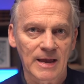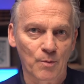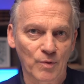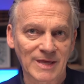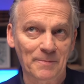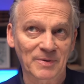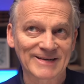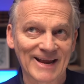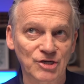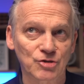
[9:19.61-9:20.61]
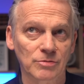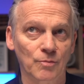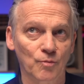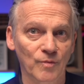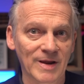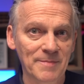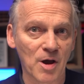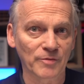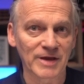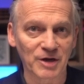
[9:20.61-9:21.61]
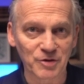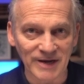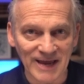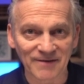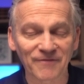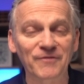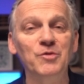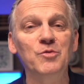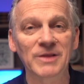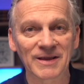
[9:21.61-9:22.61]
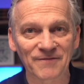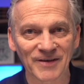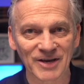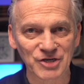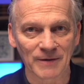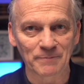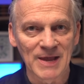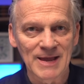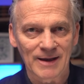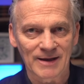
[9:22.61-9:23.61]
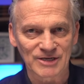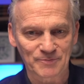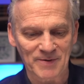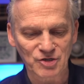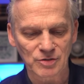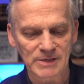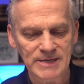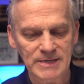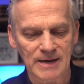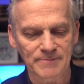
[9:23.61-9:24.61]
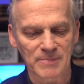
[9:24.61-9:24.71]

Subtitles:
with a potential rebound that could again fuel inflation, especially